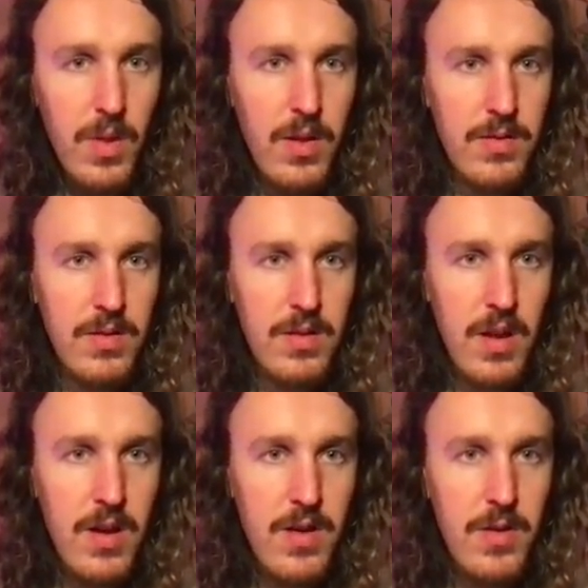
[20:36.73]

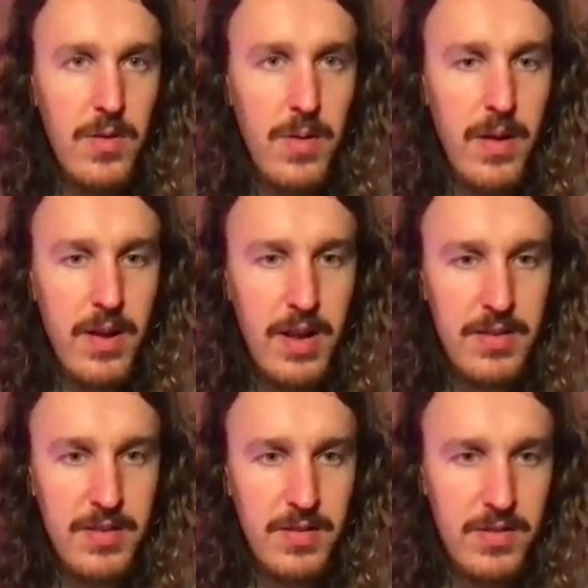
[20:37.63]
So
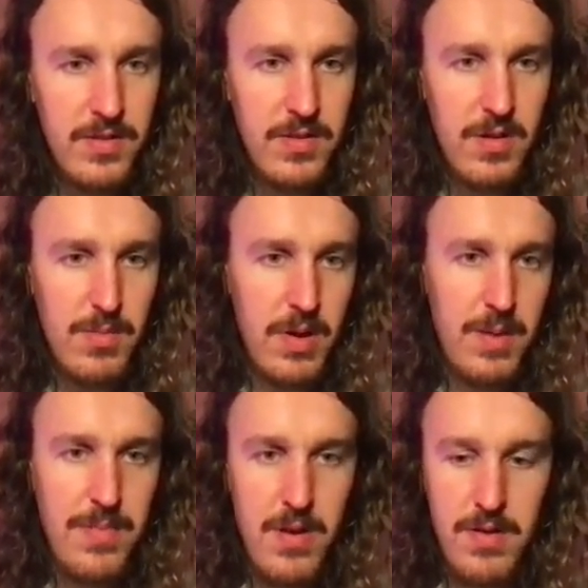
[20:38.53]
let's just stop my
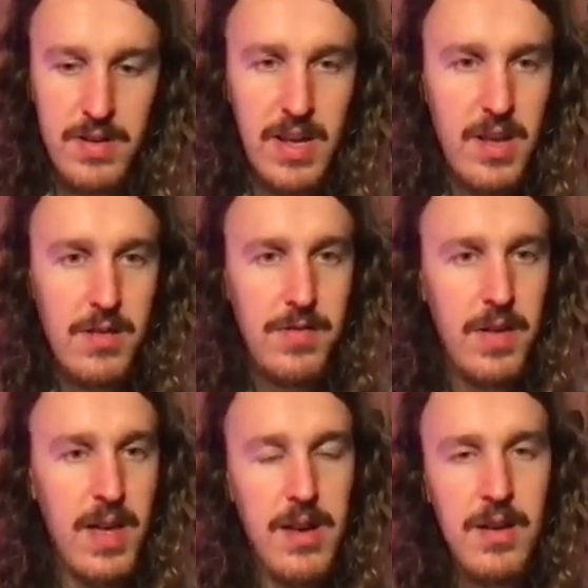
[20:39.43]
computer taking off
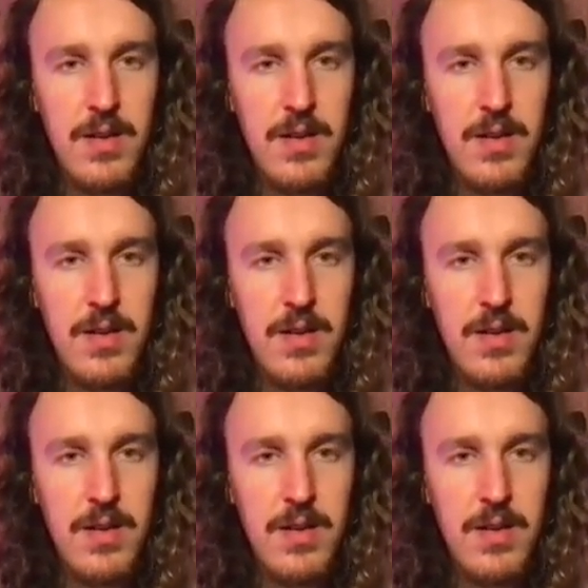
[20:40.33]
again.